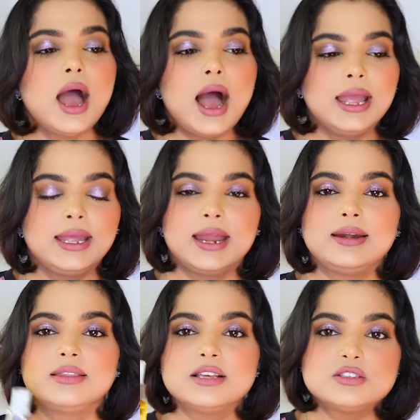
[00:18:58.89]
I
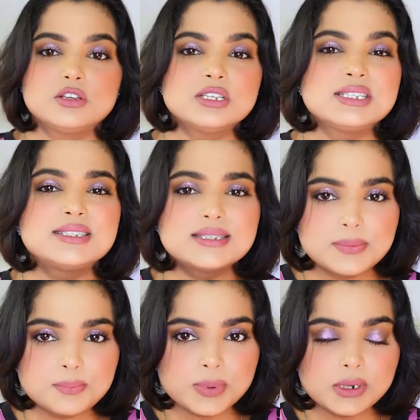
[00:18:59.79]
get this
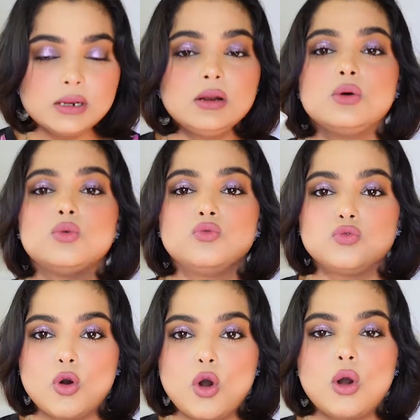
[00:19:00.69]
simple,
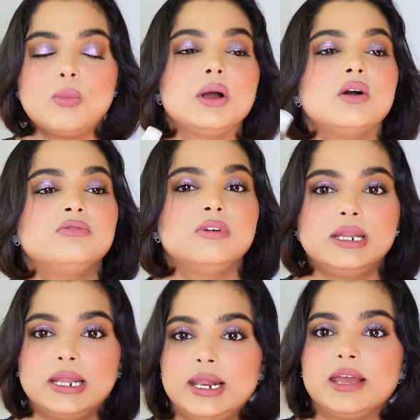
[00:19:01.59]
warm,
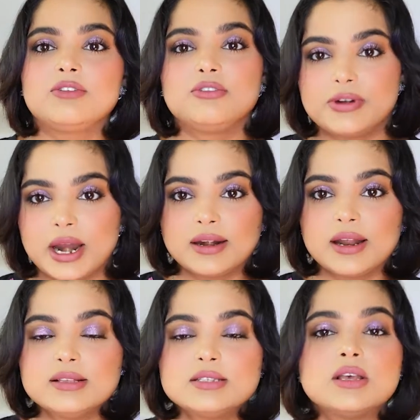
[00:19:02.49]
vanillic
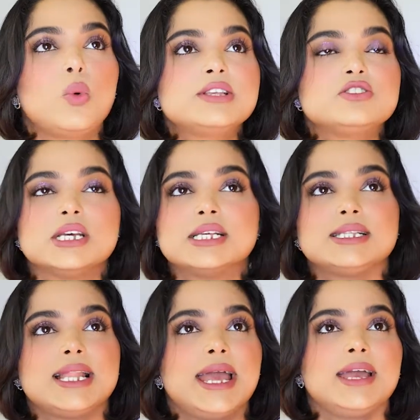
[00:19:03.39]
fragrance, which is
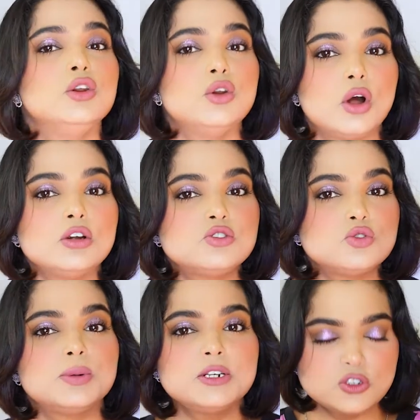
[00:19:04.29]
like not super